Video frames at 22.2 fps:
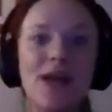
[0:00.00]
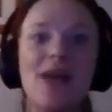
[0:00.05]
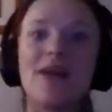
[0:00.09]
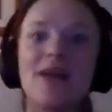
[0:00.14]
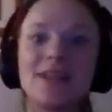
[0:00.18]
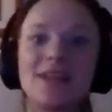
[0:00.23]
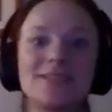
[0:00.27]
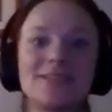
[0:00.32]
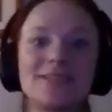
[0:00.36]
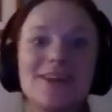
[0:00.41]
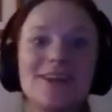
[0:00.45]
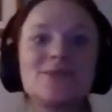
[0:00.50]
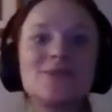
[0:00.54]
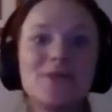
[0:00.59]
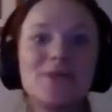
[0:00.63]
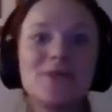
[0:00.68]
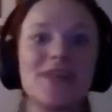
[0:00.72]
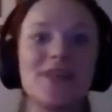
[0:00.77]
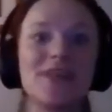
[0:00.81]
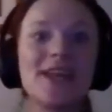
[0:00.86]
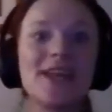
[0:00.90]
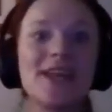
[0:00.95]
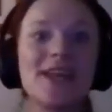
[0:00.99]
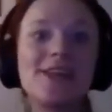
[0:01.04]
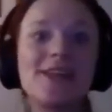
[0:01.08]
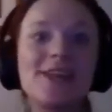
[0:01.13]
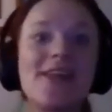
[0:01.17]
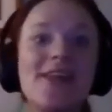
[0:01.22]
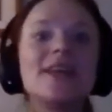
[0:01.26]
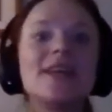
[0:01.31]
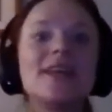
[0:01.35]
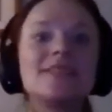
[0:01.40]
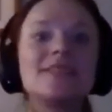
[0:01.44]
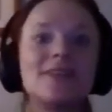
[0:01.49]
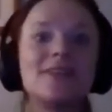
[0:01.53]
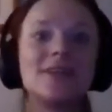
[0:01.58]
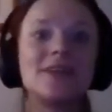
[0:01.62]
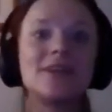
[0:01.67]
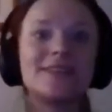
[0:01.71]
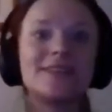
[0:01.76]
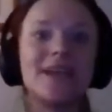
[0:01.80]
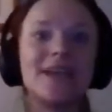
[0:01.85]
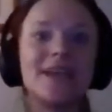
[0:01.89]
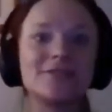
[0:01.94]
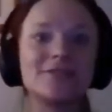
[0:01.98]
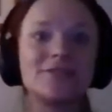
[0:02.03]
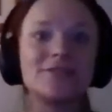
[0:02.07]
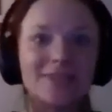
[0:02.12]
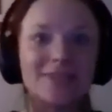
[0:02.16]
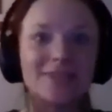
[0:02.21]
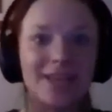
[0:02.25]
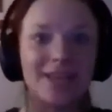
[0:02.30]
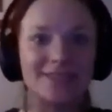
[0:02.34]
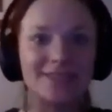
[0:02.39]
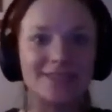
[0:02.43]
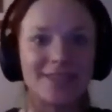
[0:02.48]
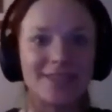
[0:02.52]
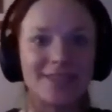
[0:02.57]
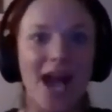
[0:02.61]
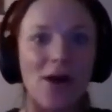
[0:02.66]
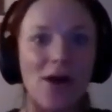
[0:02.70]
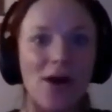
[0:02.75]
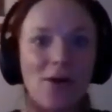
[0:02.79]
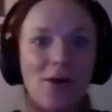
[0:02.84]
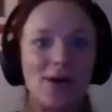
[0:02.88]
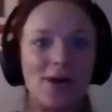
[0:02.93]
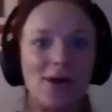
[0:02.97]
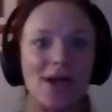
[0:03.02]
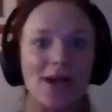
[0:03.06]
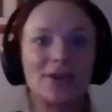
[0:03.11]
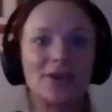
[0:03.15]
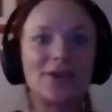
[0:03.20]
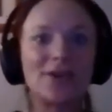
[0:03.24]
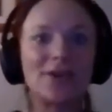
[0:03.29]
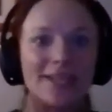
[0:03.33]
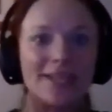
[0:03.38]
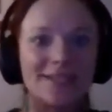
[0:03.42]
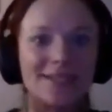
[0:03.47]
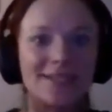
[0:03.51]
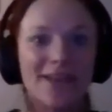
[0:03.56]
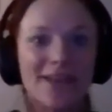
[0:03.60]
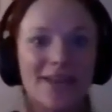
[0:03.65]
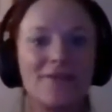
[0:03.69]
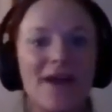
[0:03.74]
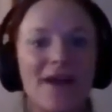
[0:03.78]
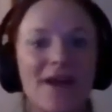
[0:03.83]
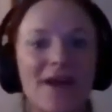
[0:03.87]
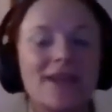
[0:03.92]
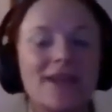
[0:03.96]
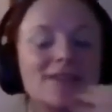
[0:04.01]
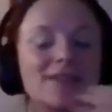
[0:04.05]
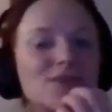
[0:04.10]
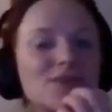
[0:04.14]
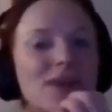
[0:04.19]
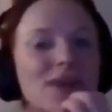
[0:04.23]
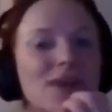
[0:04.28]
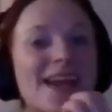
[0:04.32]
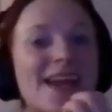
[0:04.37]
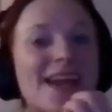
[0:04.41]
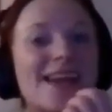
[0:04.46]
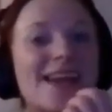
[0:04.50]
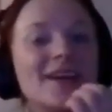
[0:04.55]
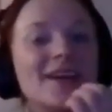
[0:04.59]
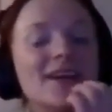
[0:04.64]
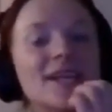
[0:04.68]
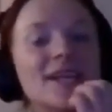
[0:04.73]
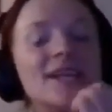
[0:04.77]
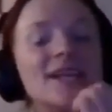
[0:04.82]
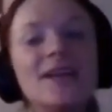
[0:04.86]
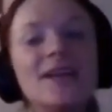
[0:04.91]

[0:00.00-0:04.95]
And that starts within, and then it starts exercising out and creates that effect, right?